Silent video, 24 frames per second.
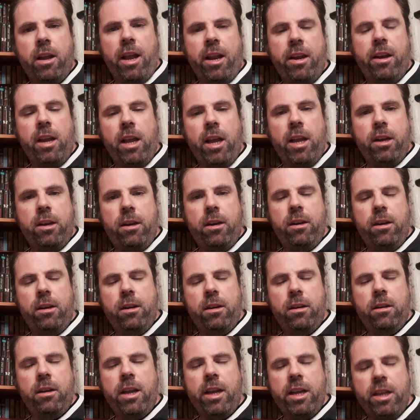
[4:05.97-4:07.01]
and
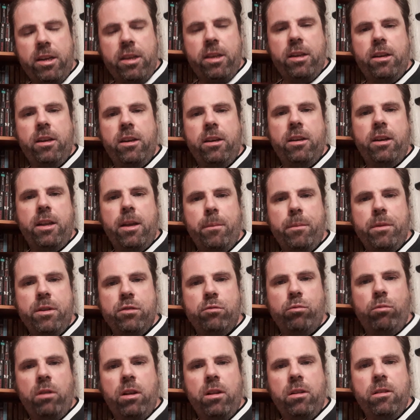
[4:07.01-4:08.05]
editing them
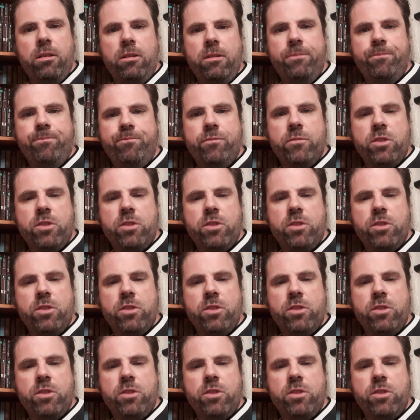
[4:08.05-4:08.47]
as well.